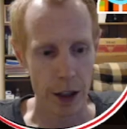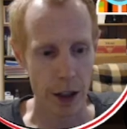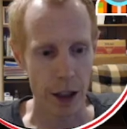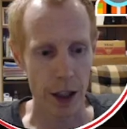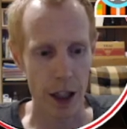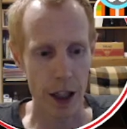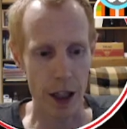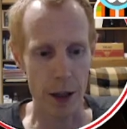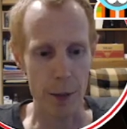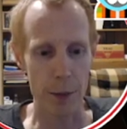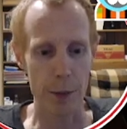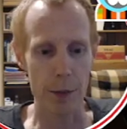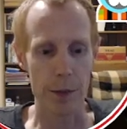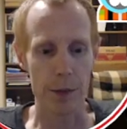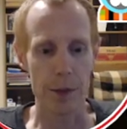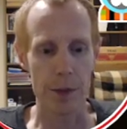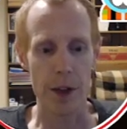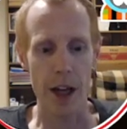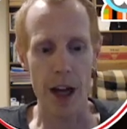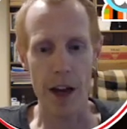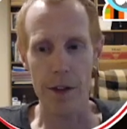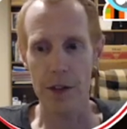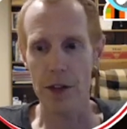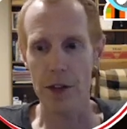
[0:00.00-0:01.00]

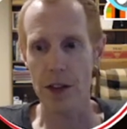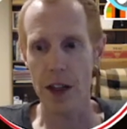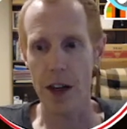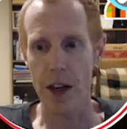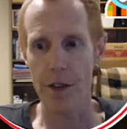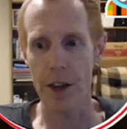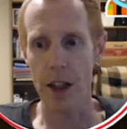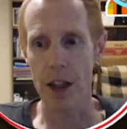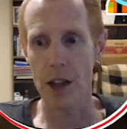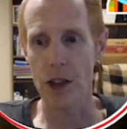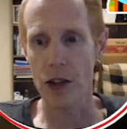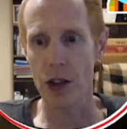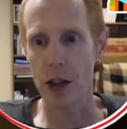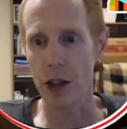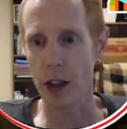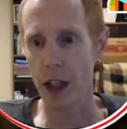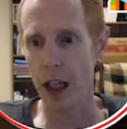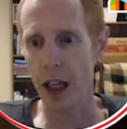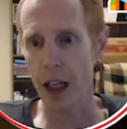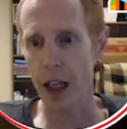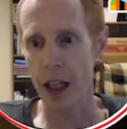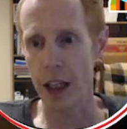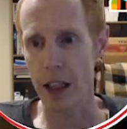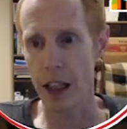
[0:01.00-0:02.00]
F7 is your
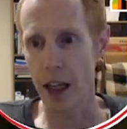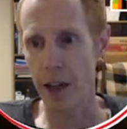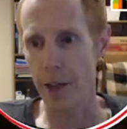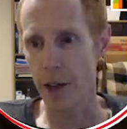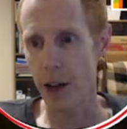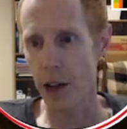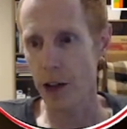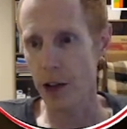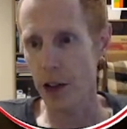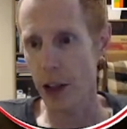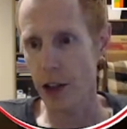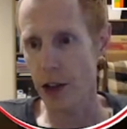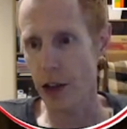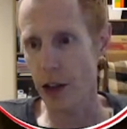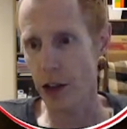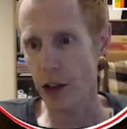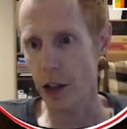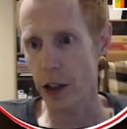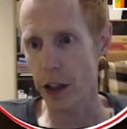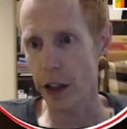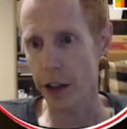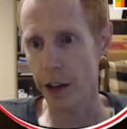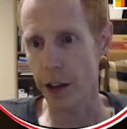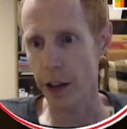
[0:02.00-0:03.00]
lighting levels. I just
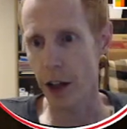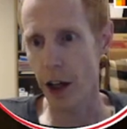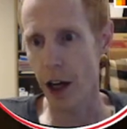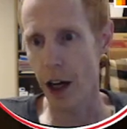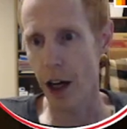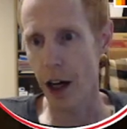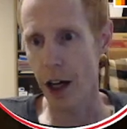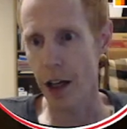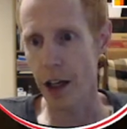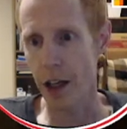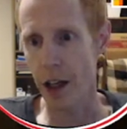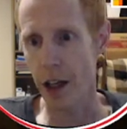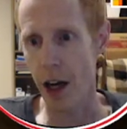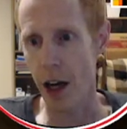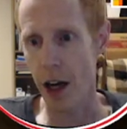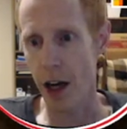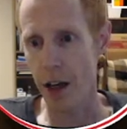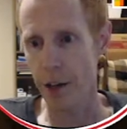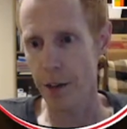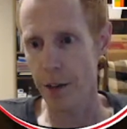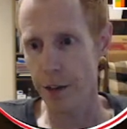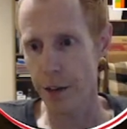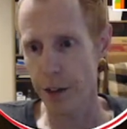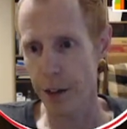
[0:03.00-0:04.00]
clicked it on and
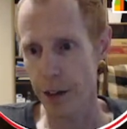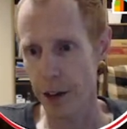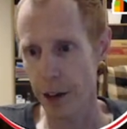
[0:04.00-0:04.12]
off.